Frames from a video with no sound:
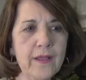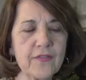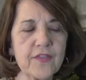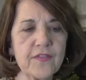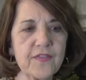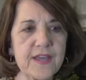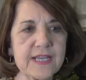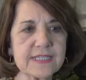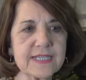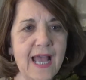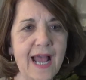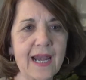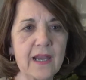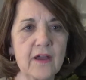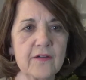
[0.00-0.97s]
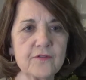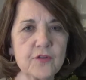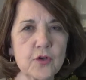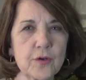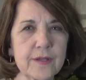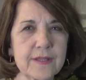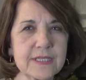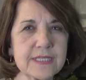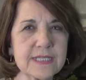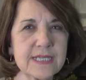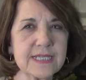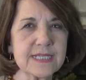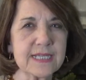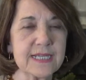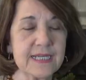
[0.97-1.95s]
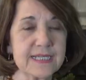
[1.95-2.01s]
of the things I love during the
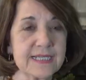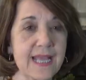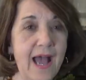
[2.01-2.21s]
season is